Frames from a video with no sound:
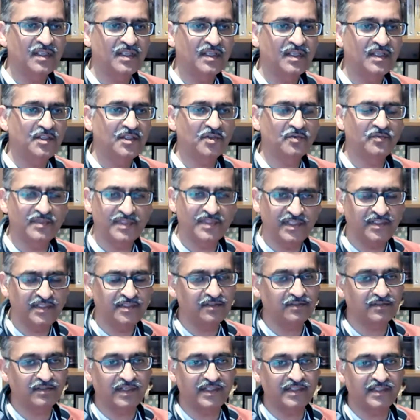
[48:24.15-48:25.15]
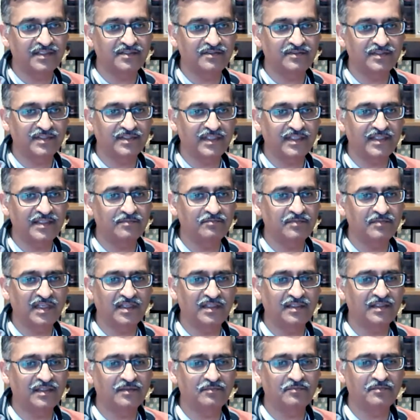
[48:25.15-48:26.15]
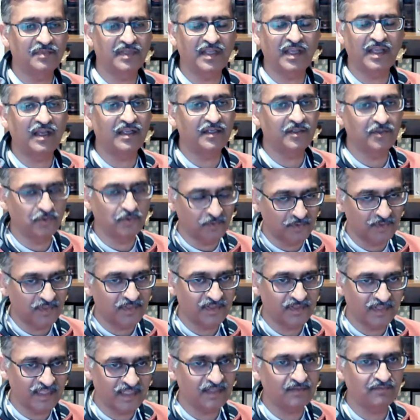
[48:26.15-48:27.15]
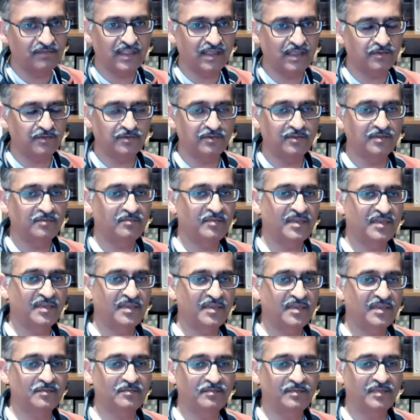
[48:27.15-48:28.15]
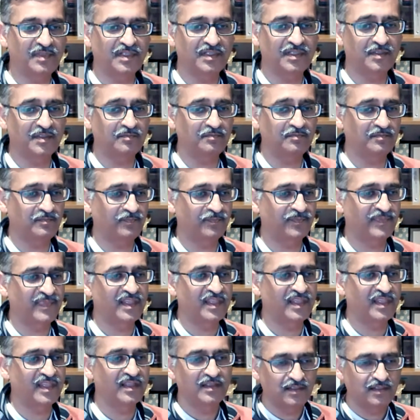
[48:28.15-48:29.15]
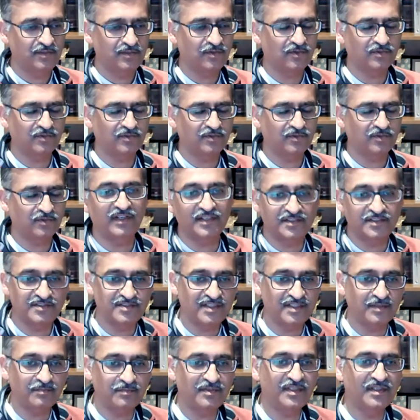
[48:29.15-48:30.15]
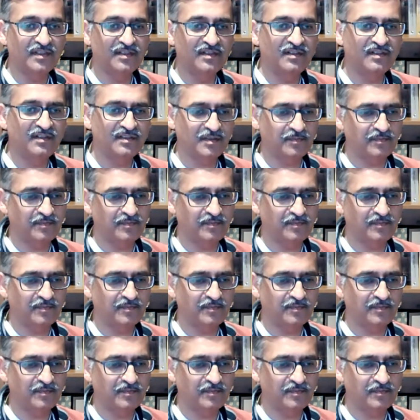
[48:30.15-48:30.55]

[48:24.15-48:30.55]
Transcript: you are within your rights to say, I don't think we have a good patient-doctor relationship here.